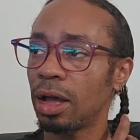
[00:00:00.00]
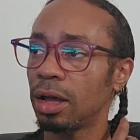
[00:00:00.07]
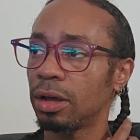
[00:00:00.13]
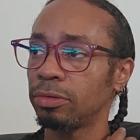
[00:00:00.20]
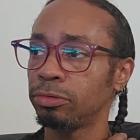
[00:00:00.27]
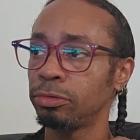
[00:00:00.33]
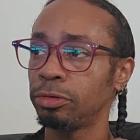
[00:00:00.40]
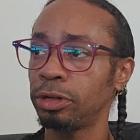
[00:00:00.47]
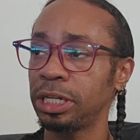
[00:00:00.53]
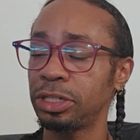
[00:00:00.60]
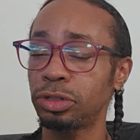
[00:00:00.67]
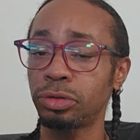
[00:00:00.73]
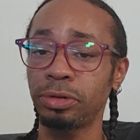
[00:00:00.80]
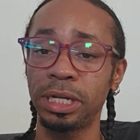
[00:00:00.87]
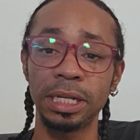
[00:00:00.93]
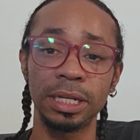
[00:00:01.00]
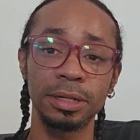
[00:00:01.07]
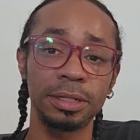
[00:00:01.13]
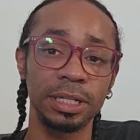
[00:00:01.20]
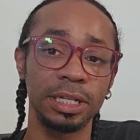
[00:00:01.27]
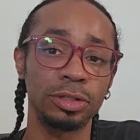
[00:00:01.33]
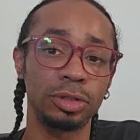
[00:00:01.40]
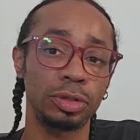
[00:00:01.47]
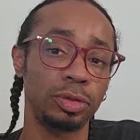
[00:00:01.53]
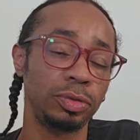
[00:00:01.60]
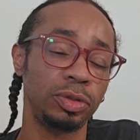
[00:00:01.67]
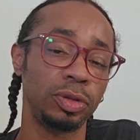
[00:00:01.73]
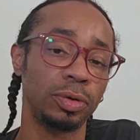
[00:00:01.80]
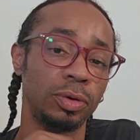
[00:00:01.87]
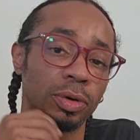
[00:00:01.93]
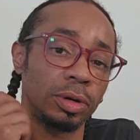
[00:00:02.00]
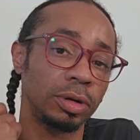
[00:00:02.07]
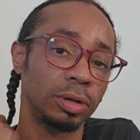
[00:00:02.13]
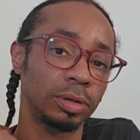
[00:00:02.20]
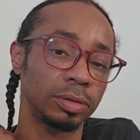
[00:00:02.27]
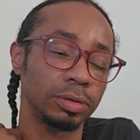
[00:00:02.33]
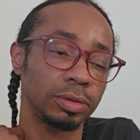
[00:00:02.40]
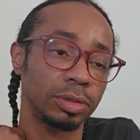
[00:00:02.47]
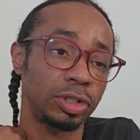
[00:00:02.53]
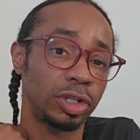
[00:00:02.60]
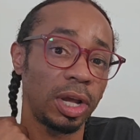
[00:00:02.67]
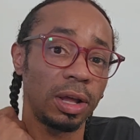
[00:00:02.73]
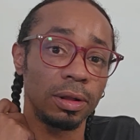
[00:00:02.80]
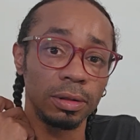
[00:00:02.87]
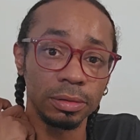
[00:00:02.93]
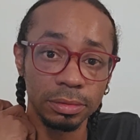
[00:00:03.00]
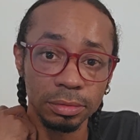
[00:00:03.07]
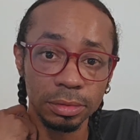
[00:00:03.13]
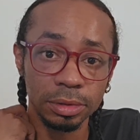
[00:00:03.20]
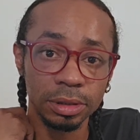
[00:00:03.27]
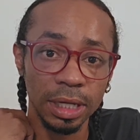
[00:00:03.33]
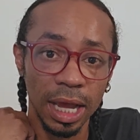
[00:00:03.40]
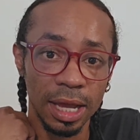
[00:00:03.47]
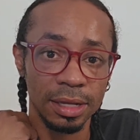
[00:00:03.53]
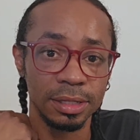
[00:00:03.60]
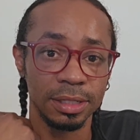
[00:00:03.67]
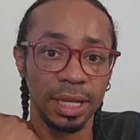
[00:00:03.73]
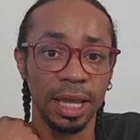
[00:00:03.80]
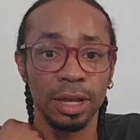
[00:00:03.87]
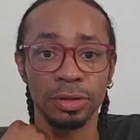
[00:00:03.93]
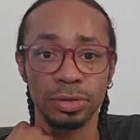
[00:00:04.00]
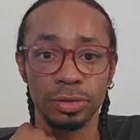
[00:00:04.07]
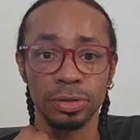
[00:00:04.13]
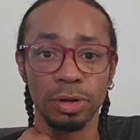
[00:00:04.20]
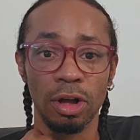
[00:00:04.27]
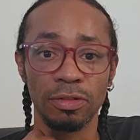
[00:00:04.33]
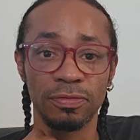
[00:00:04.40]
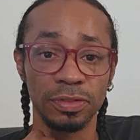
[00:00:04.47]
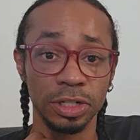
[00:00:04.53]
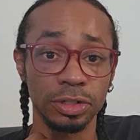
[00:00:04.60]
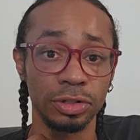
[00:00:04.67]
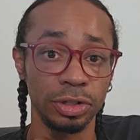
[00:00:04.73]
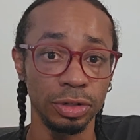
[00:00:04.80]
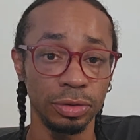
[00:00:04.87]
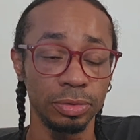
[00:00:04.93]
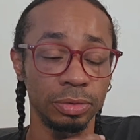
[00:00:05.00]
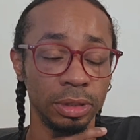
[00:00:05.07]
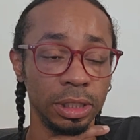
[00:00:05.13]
retreated into your shell, as Cancers often do.